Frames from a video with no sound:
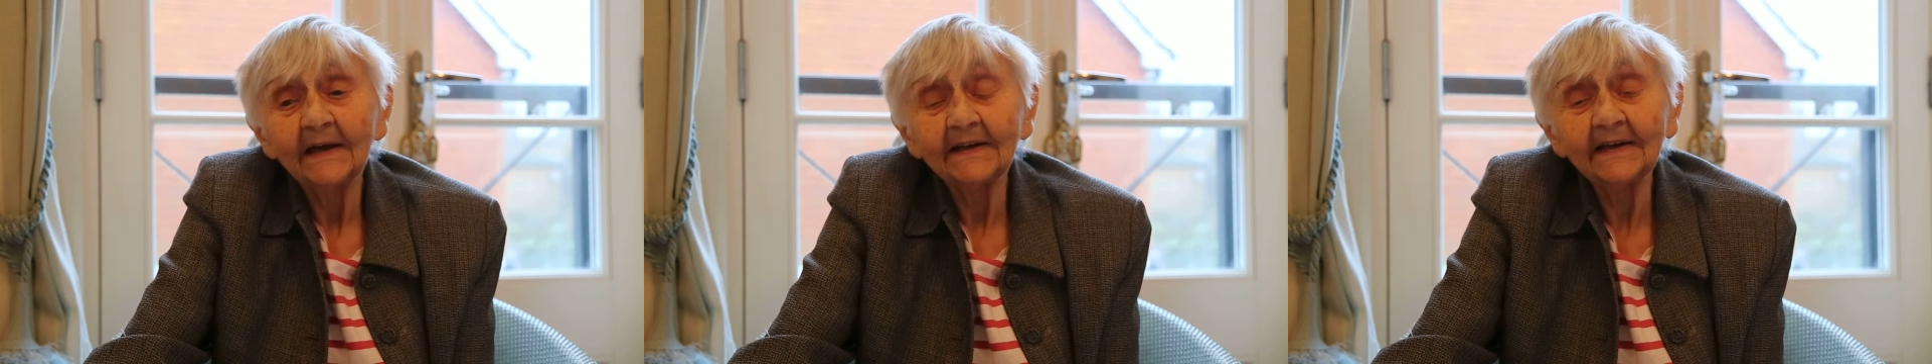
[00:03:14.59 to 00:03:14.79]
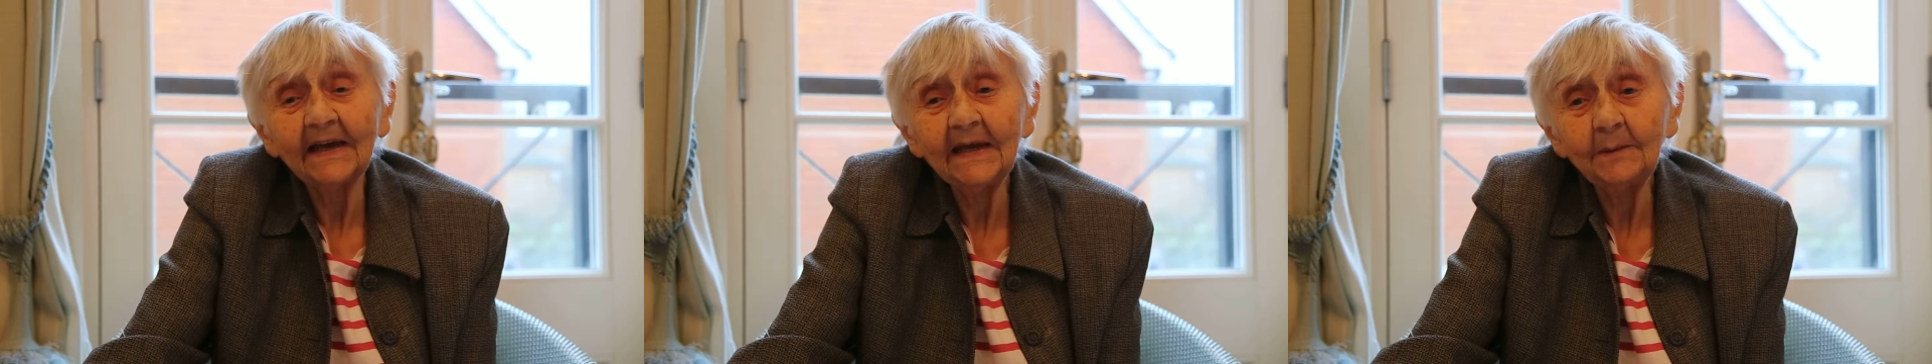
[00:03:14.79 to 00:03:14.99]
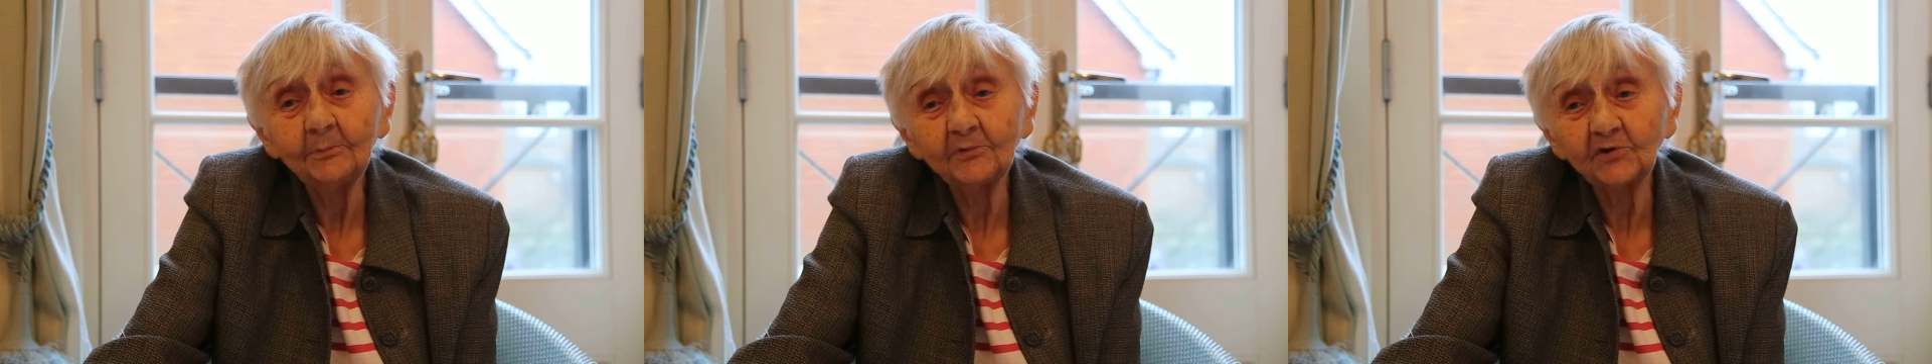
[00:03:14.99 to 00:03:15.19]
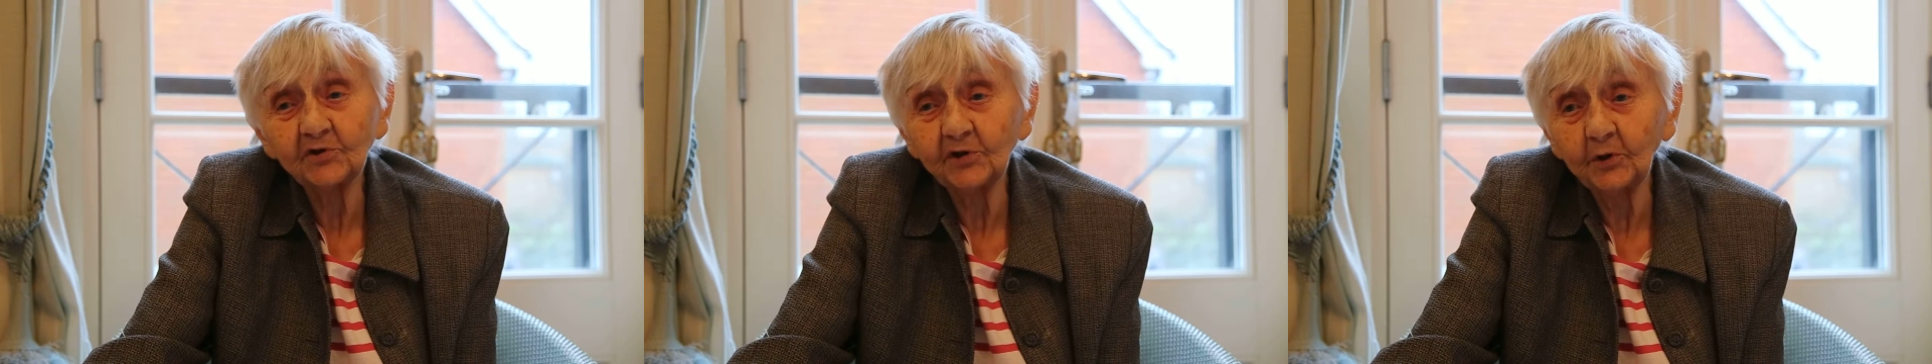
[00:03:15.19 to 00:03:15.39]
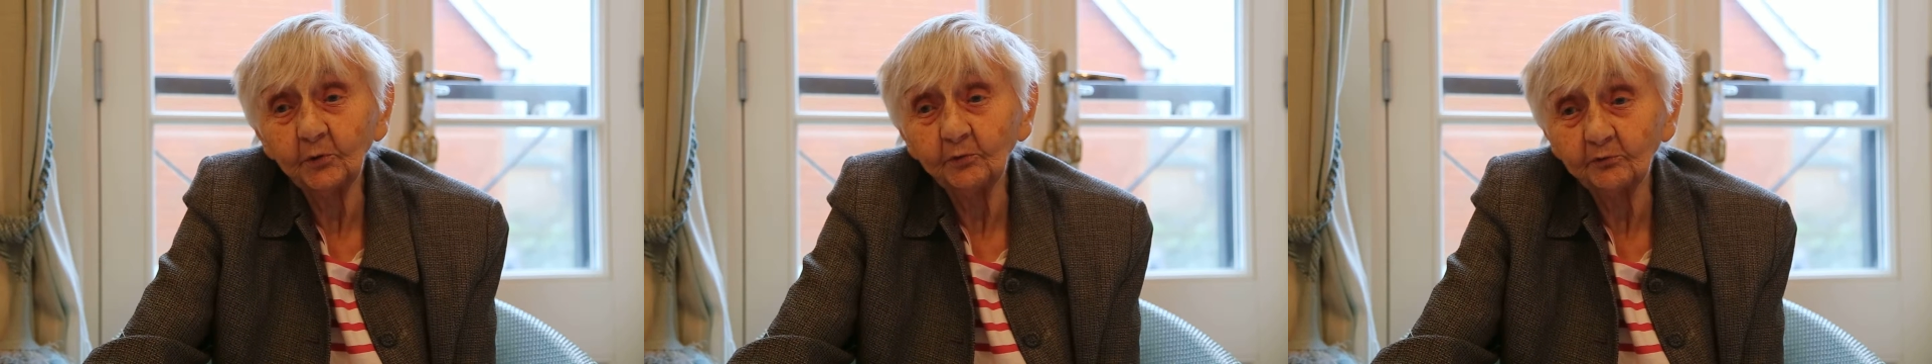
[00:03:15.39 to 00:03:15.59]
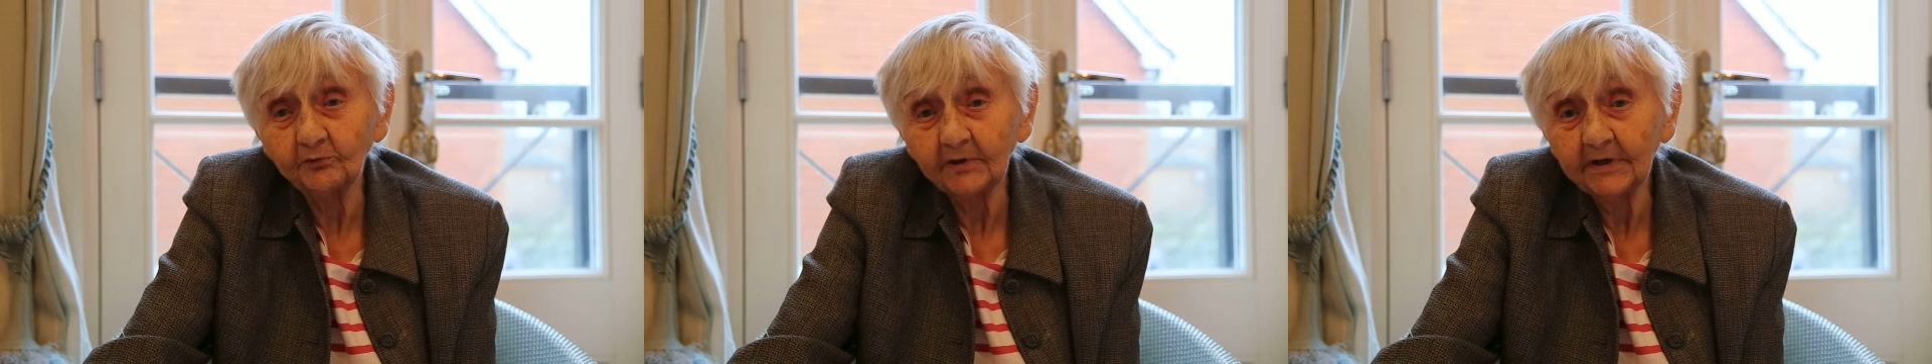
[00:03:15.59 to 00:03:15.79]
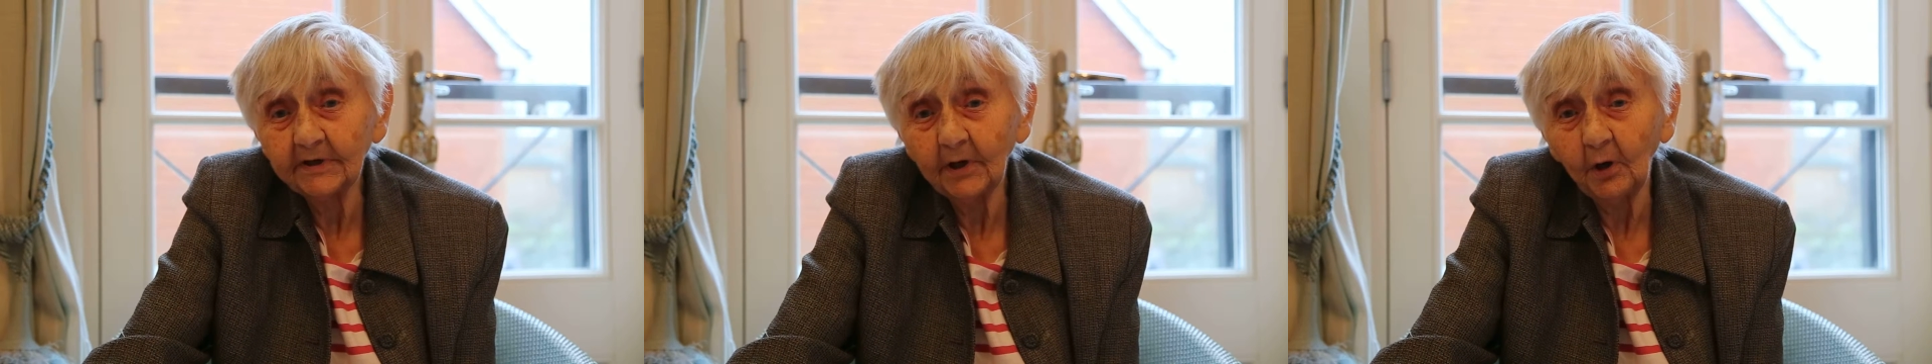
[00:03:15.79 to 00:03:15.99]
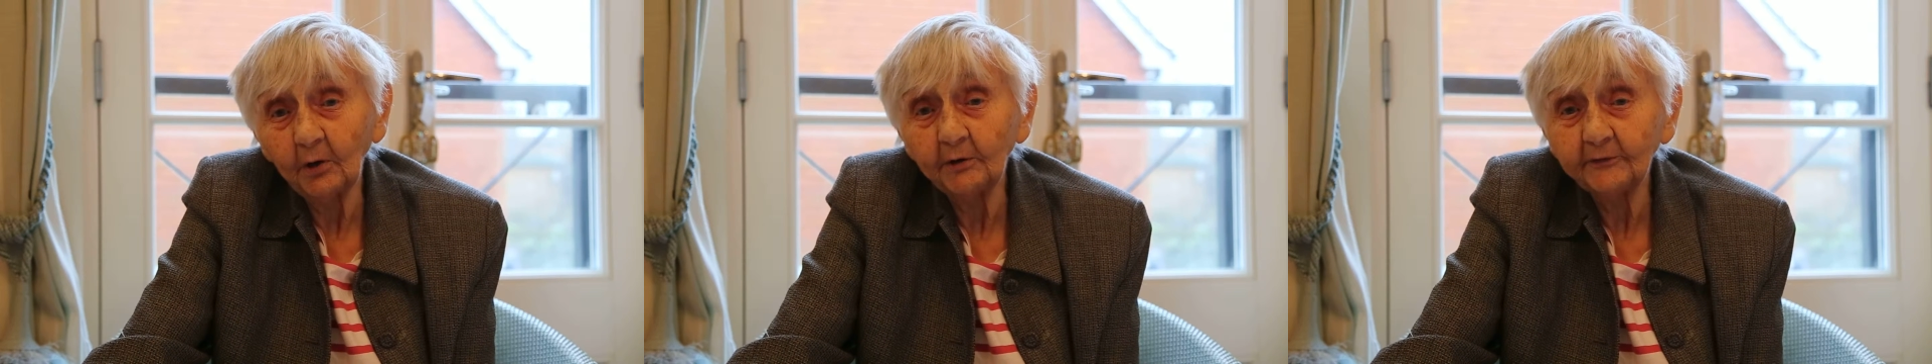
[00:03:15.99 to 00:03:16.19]
keep
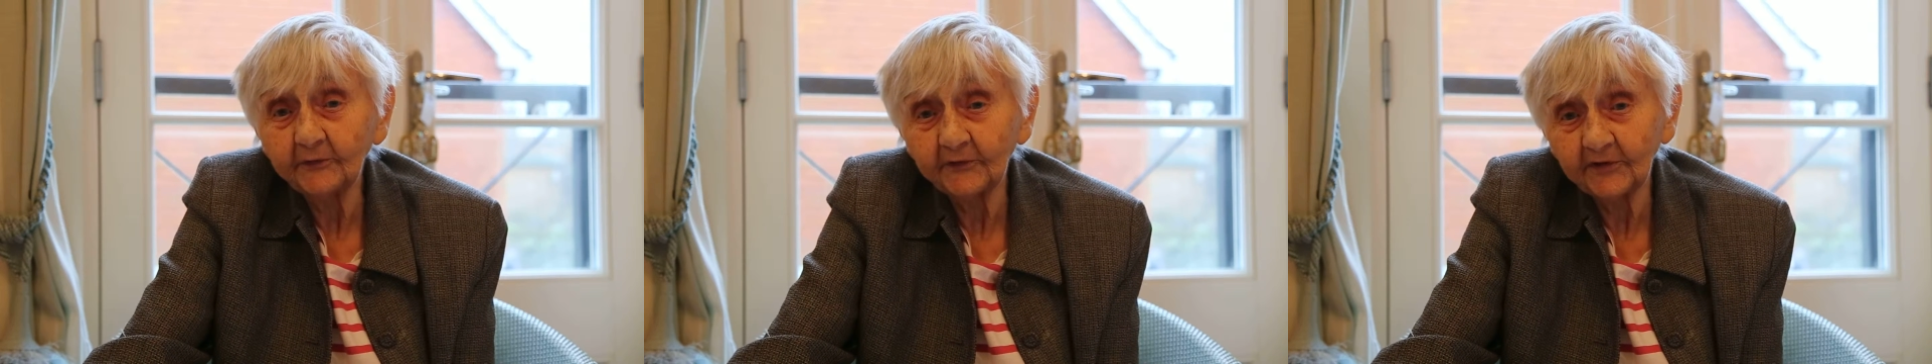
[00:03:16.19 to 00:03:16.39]
children off